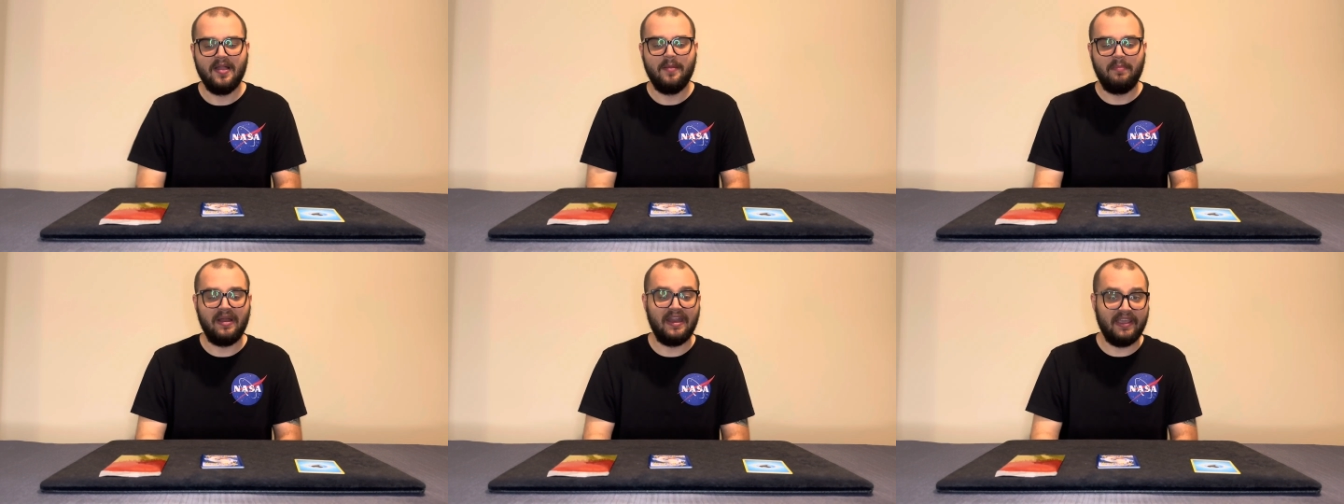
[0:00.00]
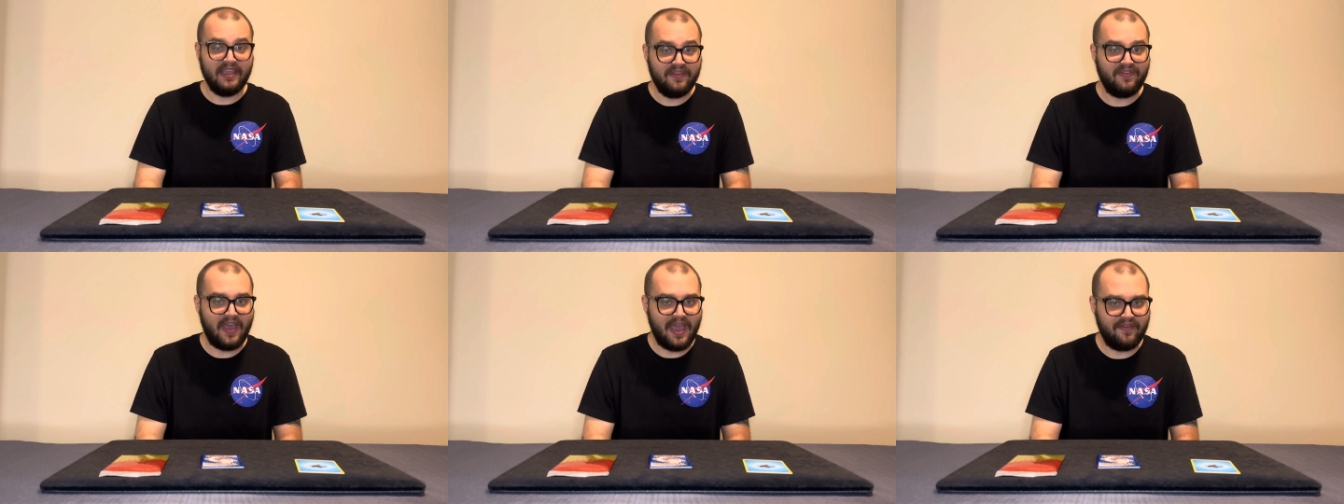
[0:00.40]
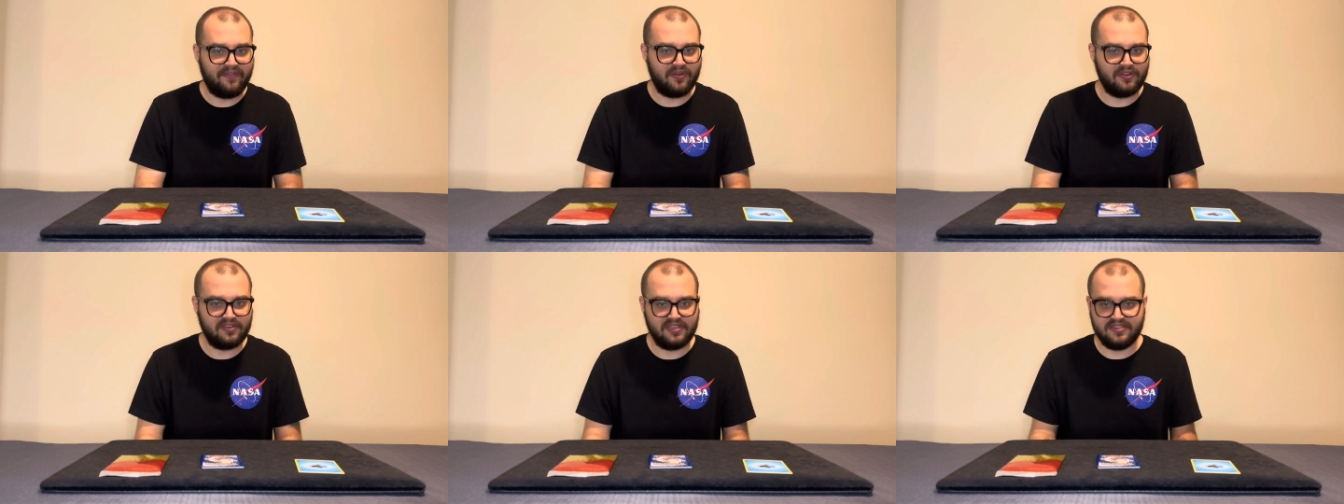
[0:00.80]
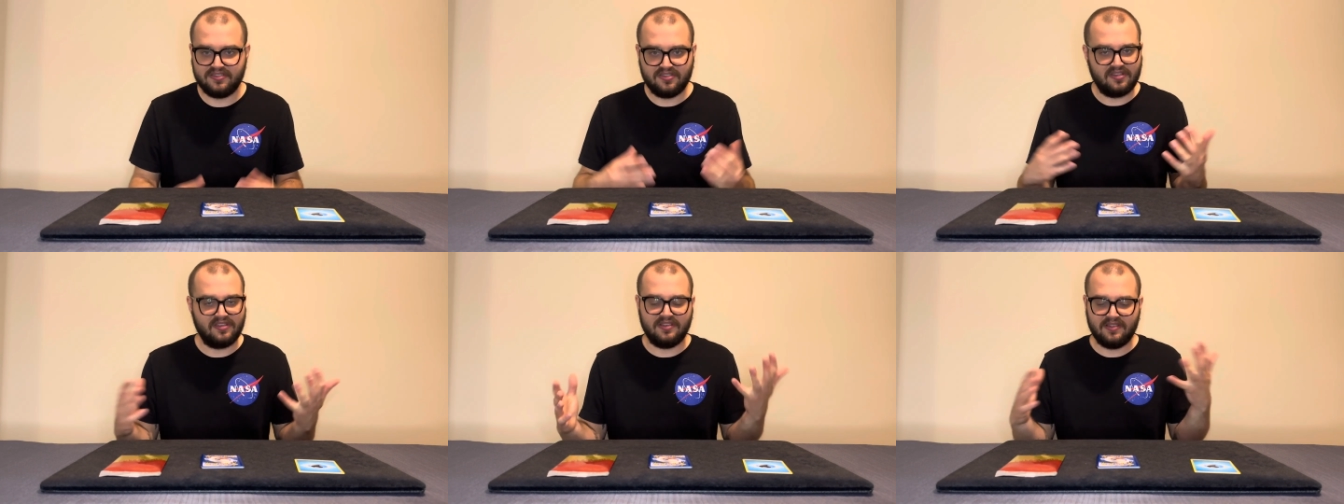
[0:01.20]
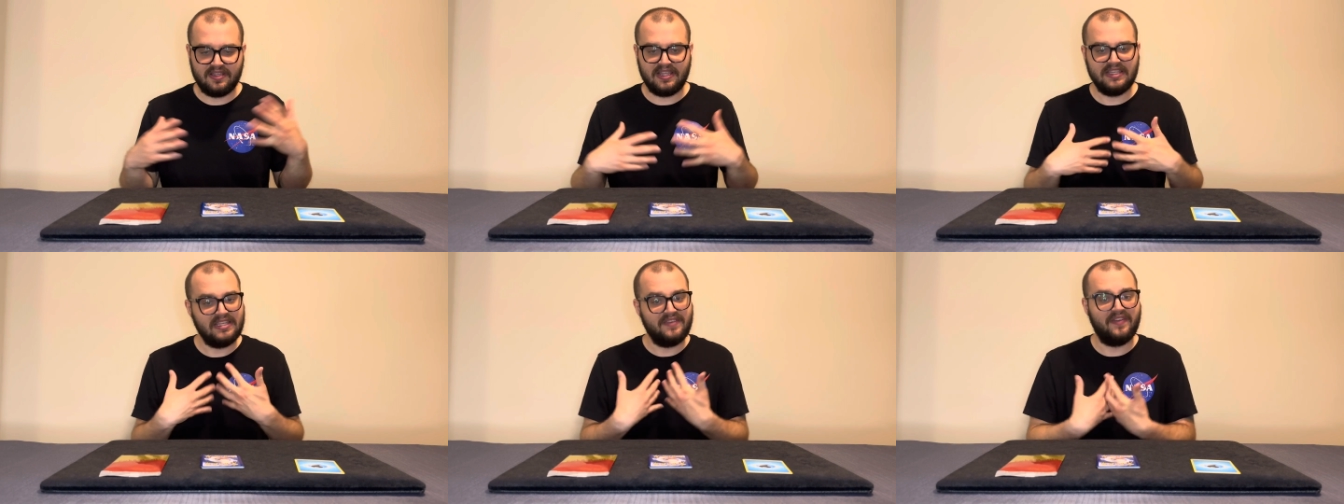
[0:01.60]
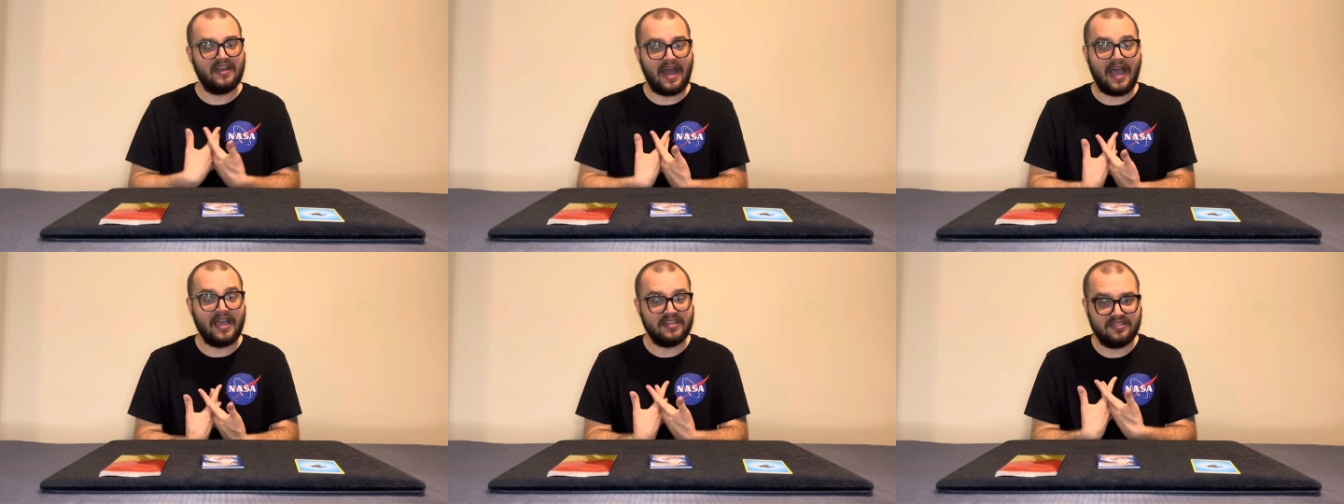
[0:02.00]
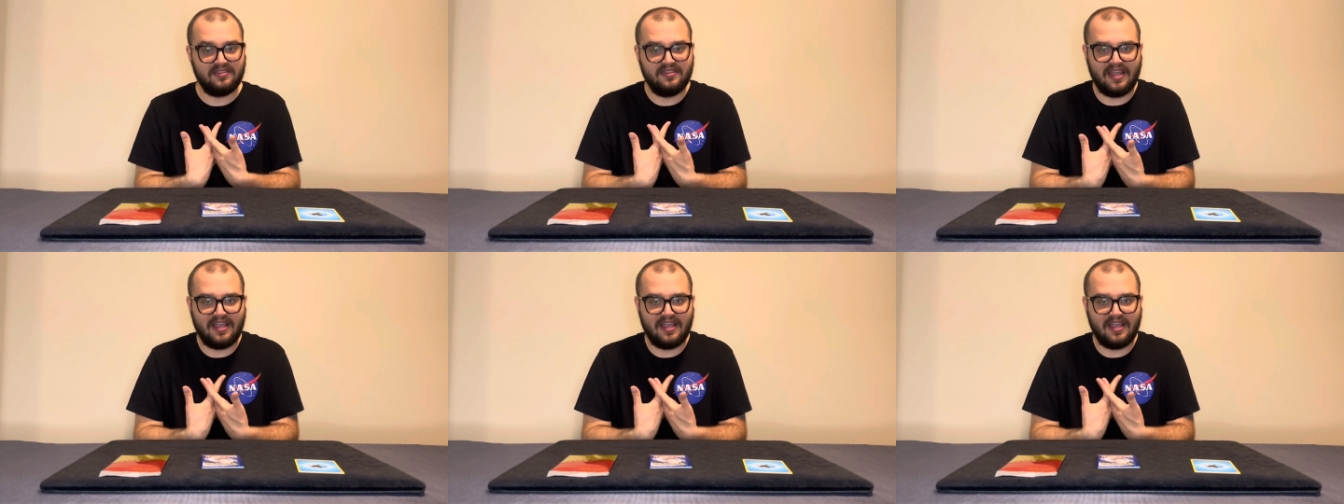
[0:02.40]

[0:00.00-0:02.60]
But if ever, because even I,